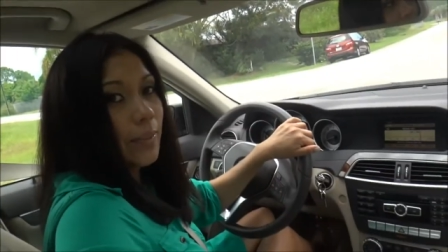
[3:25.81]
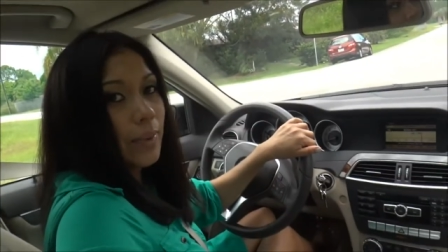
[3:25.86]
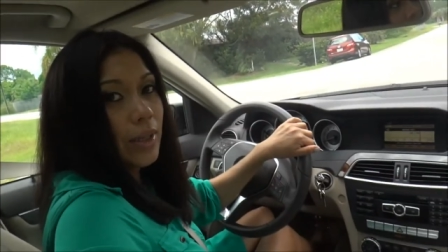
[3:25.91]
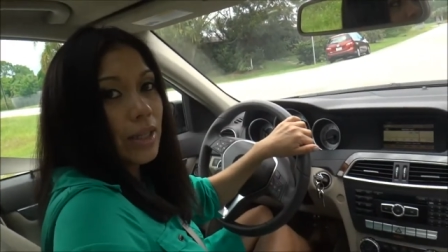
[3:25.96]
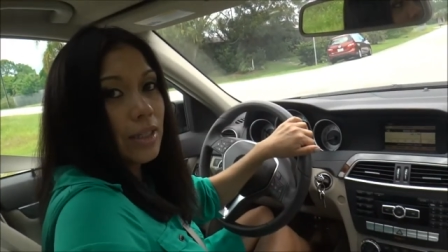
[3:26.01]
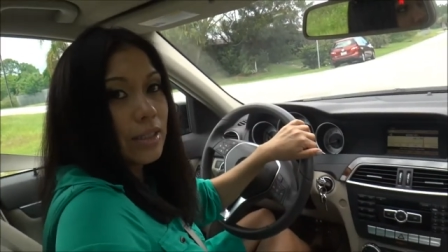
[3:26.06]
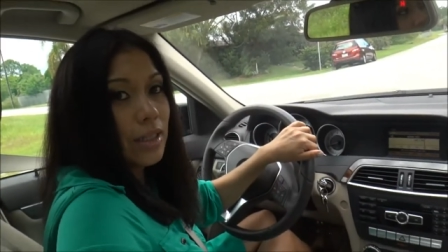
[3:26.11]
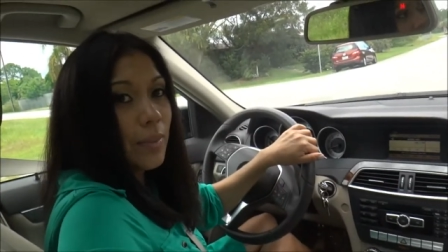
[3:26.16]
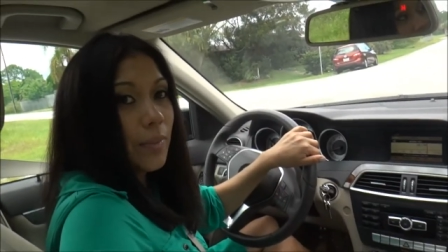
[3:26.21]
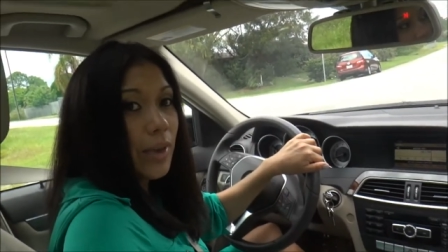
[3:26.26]

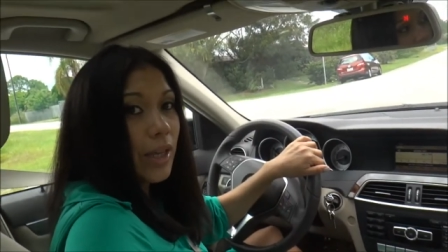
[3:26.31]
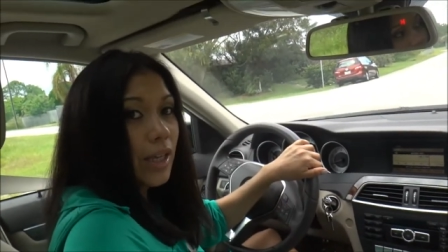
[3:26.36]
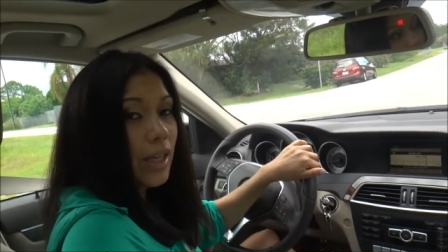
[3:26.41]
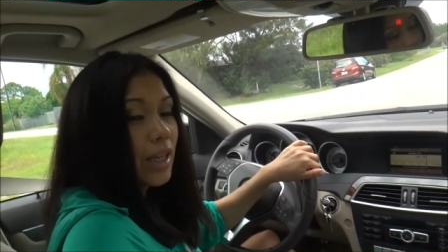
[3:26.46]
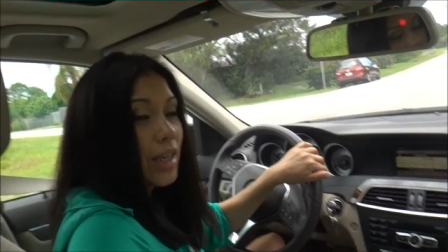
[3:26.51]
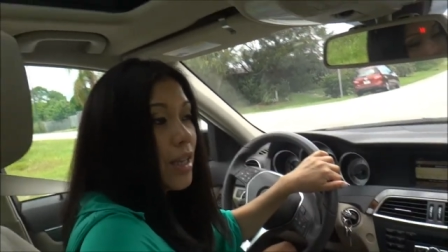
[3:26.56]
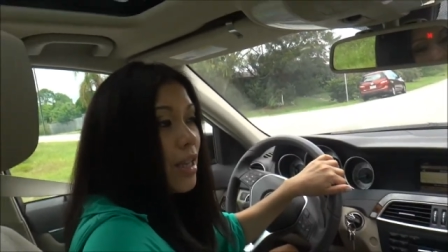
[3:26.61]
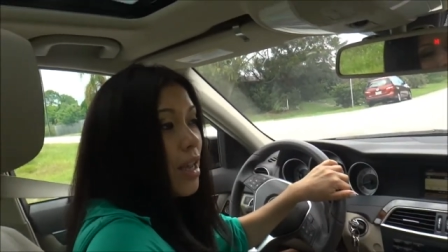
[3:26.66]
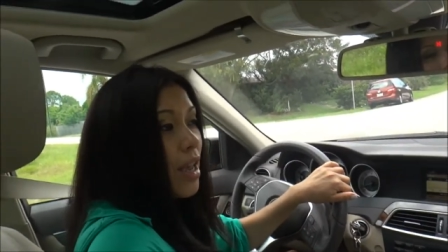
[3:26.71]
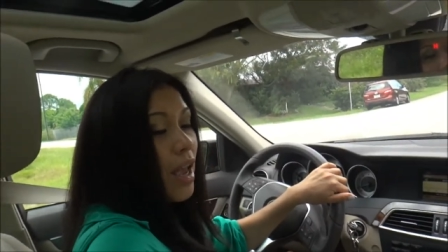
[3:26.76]
because I'm
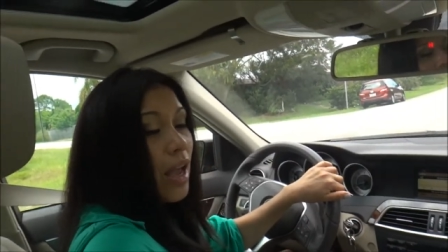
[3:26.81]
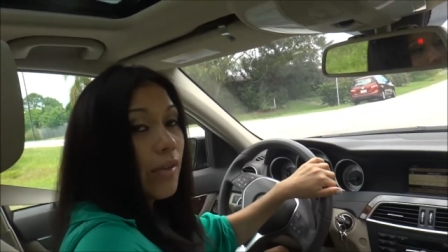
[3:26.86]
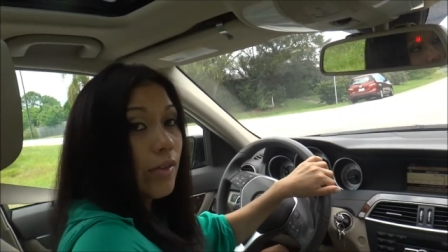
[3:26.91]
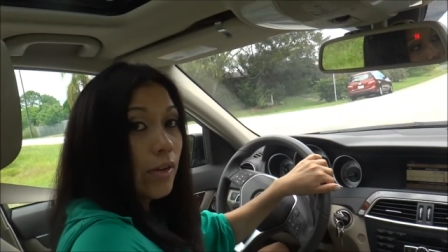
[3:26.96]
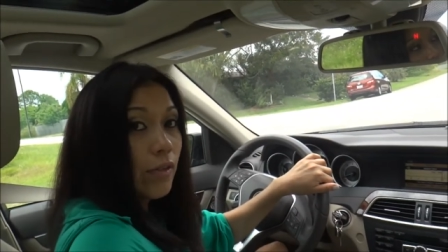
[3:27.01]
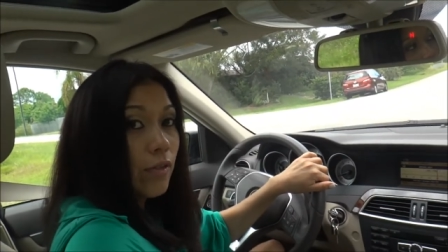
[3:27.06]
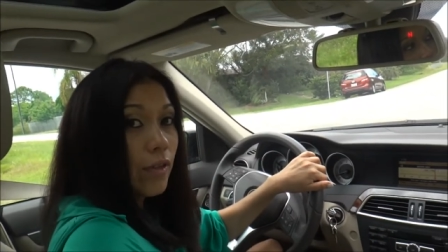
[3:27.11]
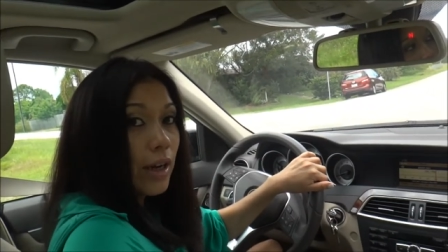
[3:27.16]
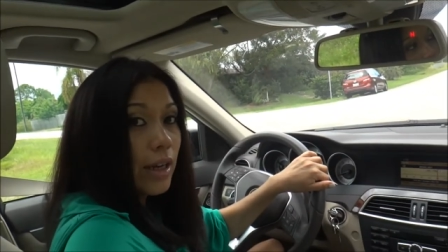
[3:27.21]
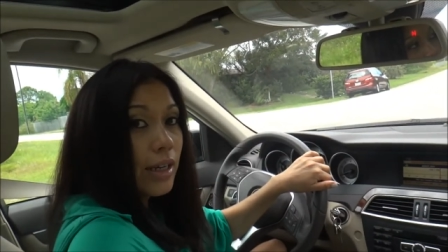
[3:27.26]
making
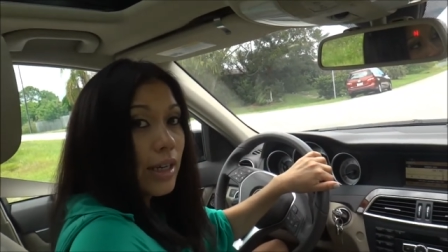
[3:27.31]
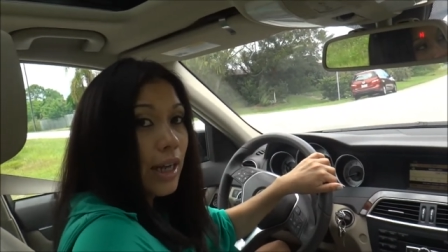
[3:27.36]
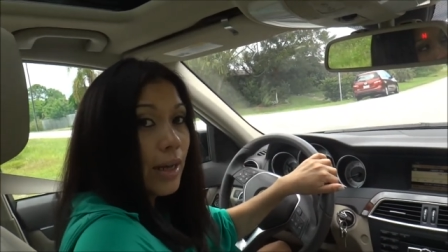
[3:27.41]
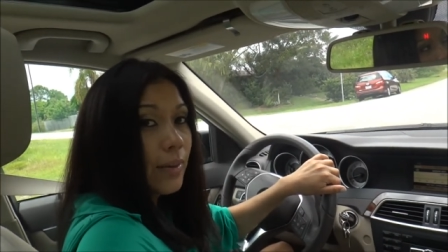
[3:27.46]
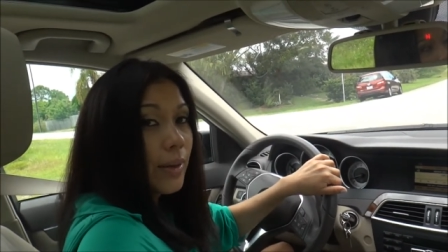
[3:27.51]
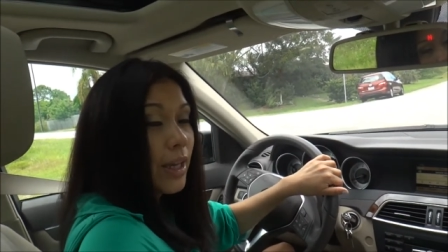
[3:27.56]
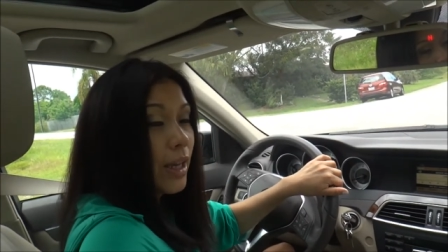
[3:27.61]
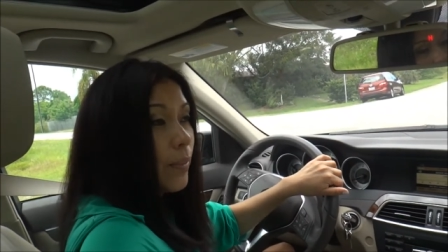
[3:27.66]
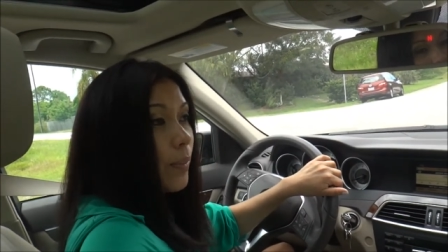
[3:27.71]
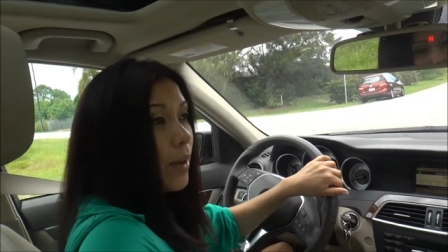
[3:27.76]
every Friday
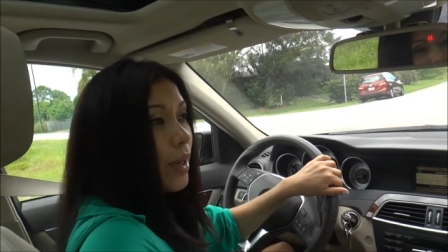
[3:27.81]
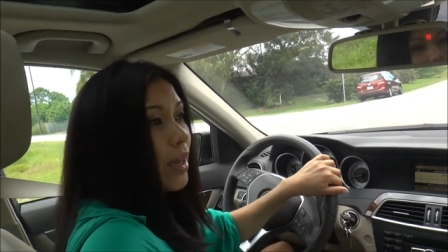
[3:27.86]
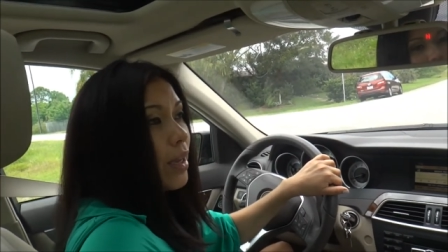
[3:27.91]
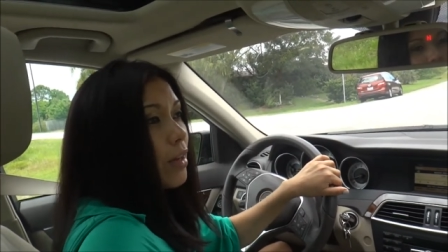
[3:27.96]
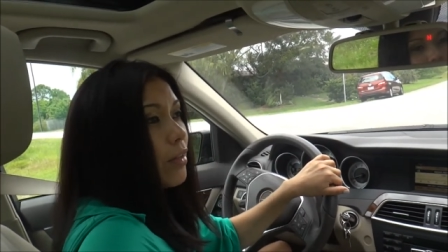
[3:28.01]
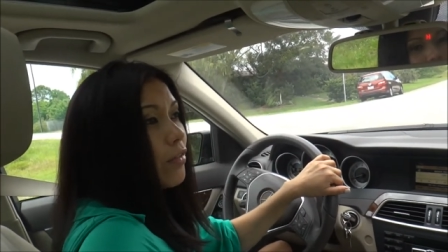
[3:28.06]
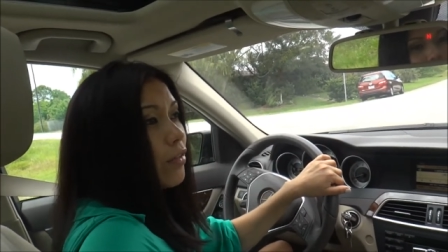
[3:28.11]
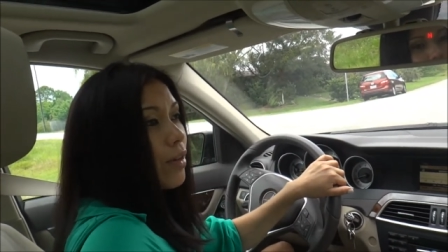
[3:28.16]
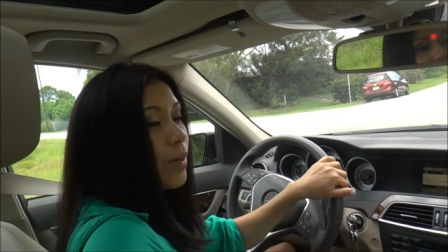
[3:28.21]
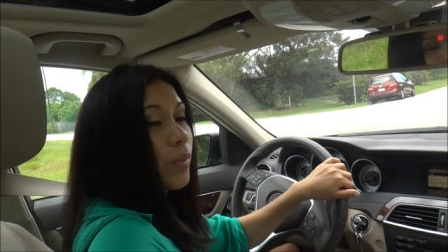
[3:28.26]
I get
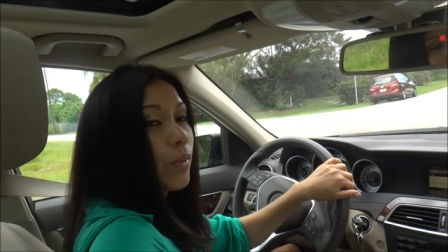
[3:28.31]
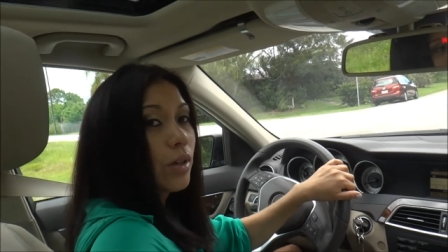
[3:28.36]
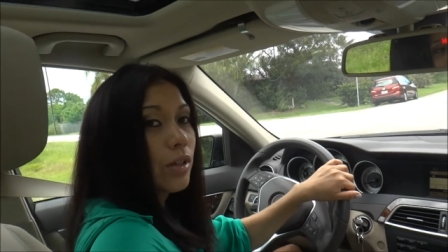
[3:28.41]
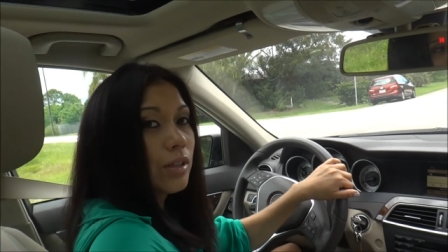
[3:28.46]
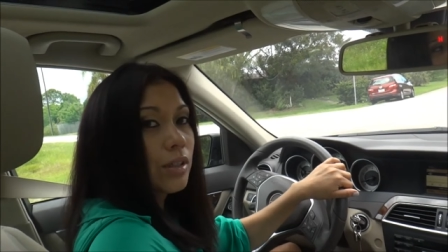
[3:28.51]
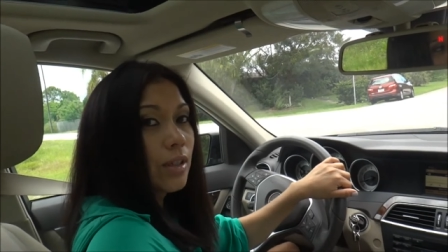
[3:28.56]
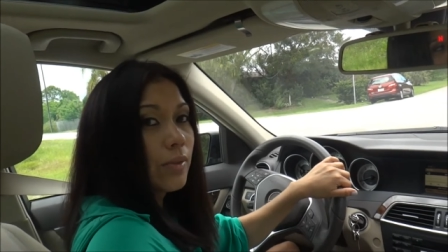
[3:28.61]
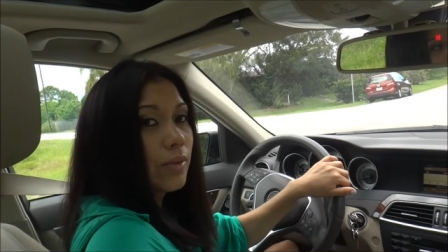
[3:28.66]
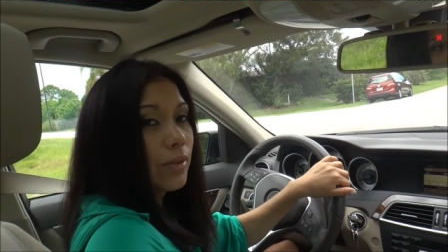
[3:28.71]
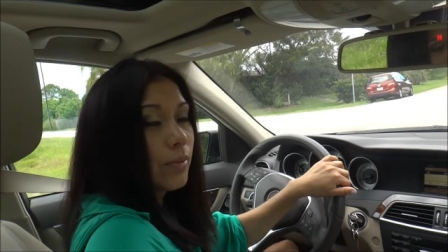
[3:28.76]
paid from Work Club